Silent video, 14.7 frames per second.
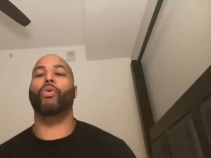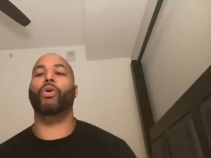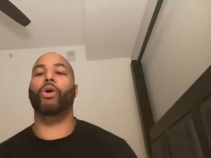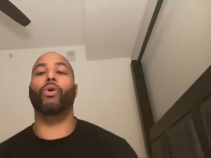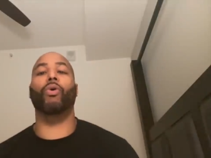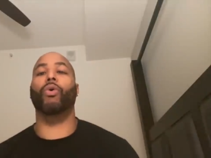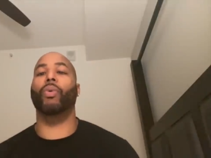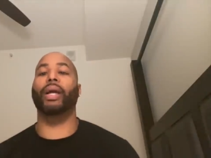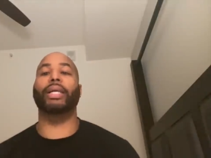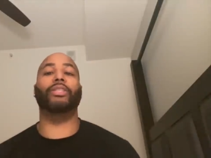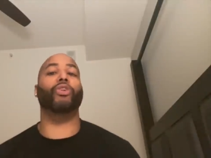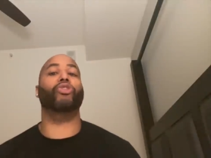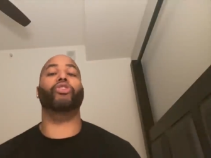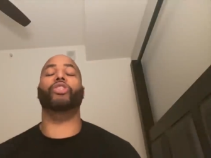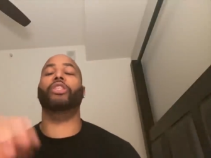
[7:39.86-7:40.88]
to go away.
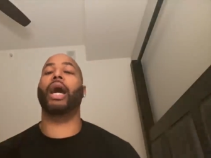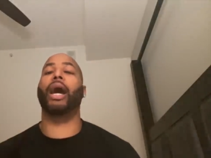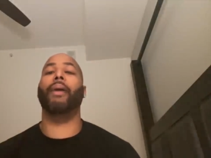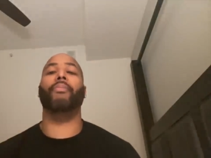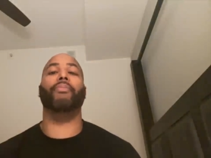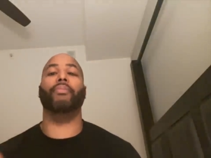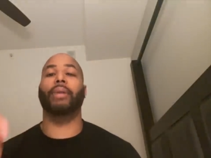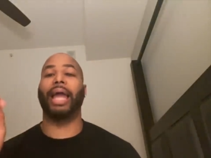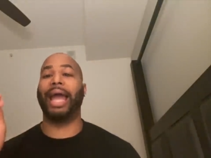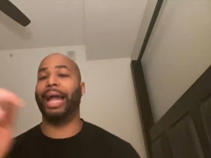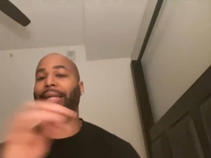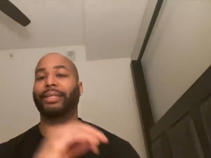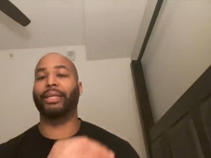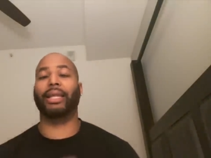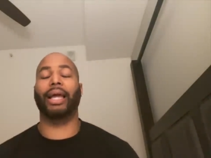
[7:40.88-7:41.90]
So stop
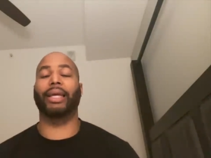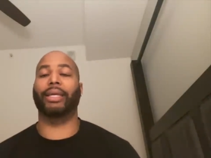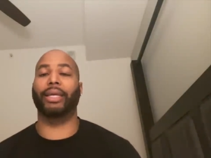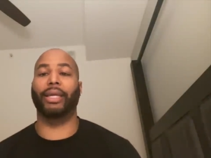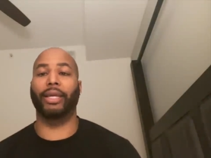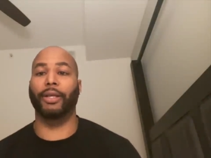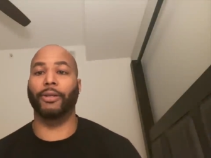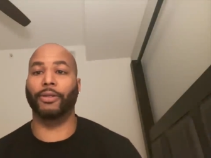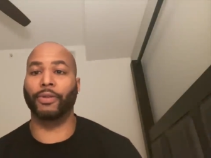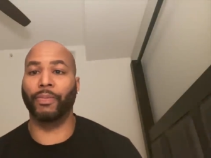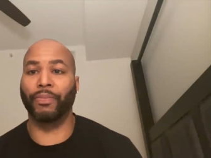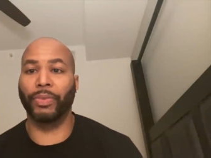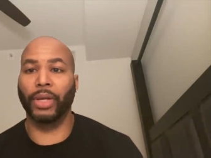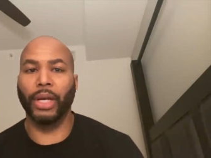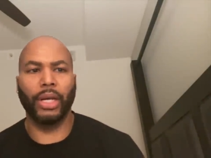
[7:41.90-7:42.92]
acting like it is.
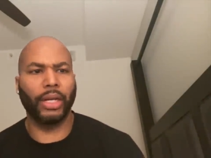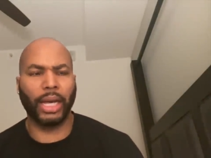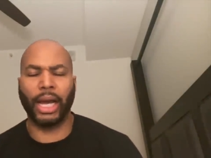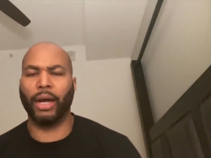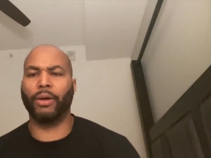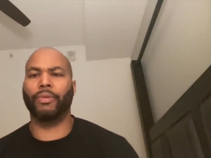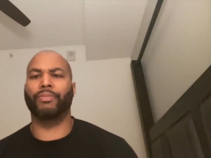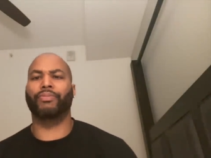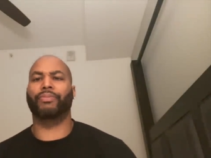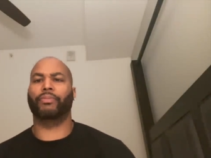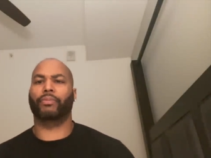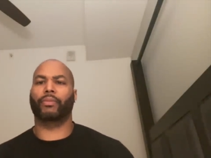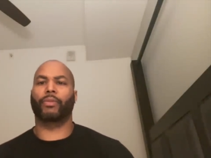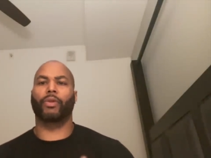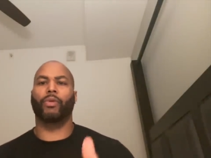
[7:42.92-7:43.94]
Now,
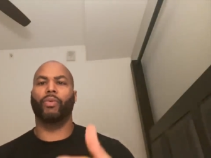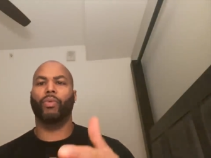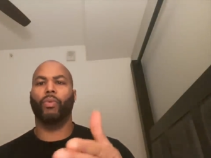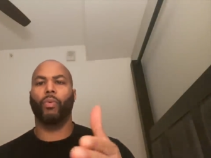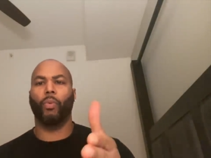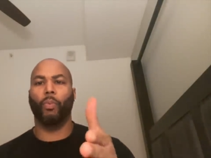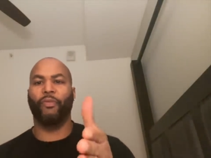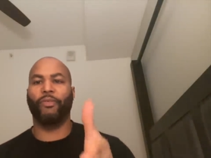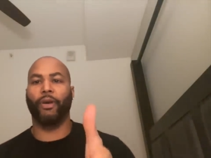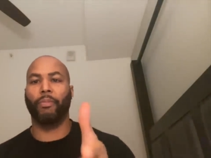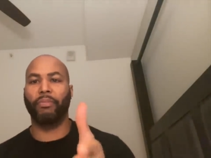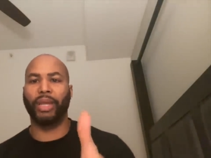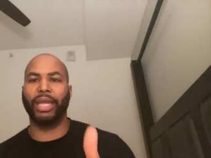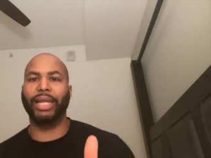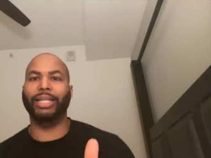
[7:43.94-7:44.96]
for
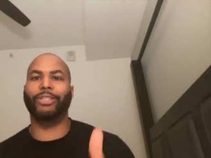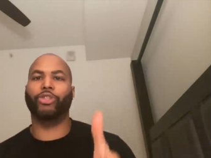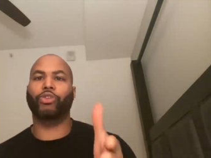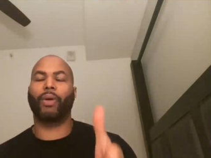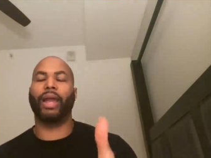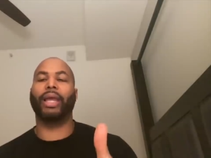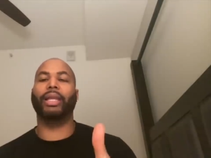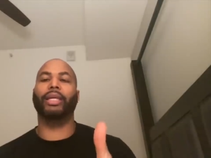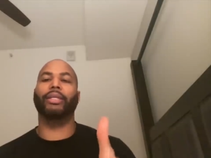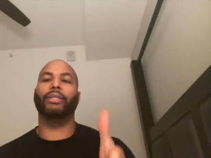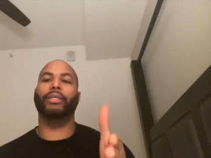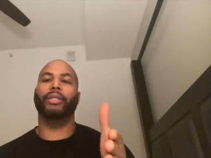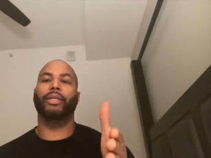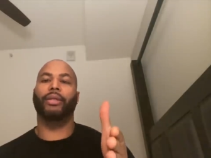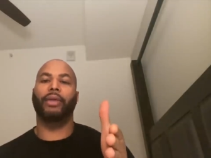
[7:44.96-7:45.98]
me,
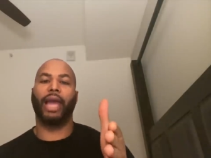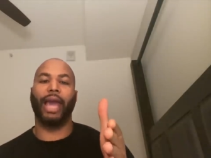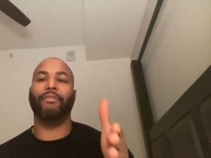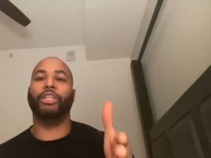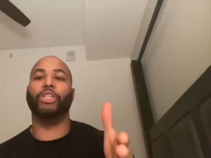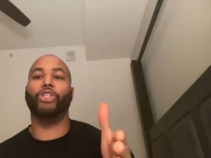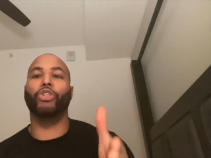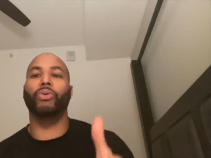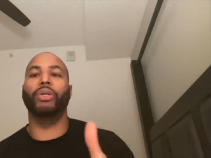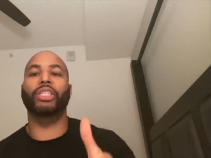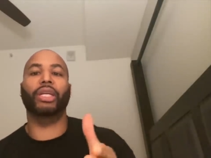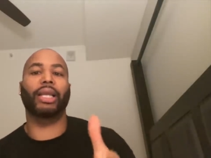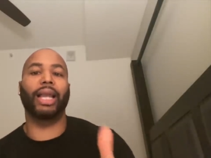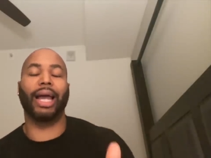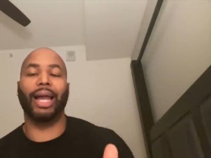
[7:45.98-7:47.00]
training, having
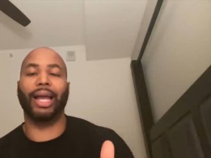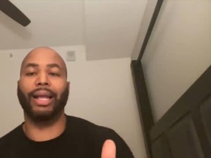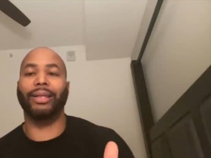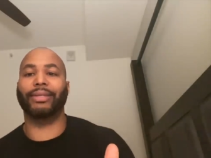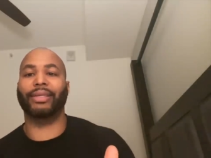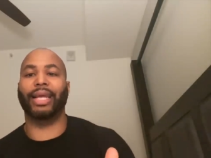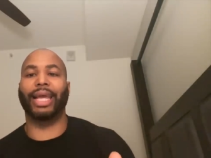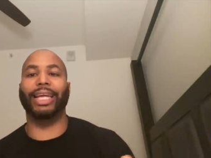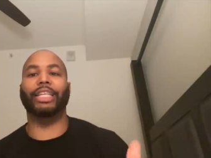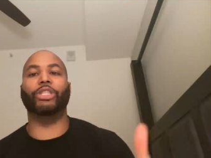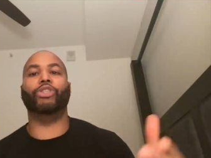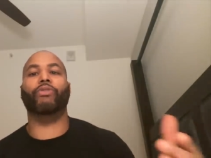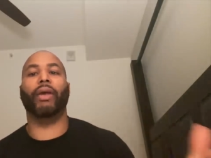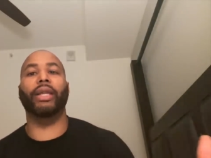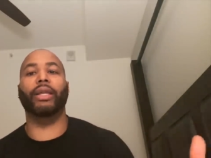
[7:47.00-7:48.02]
Jewish clients and
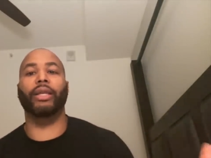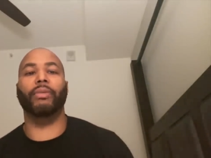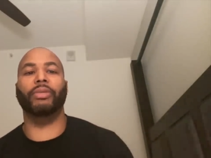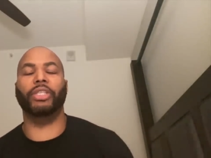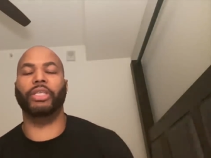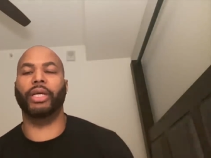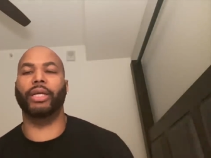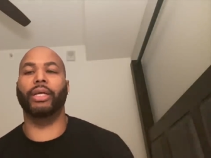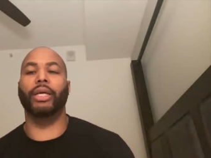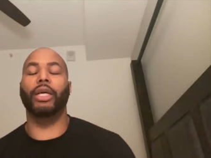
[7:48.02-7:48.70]
training them and shit,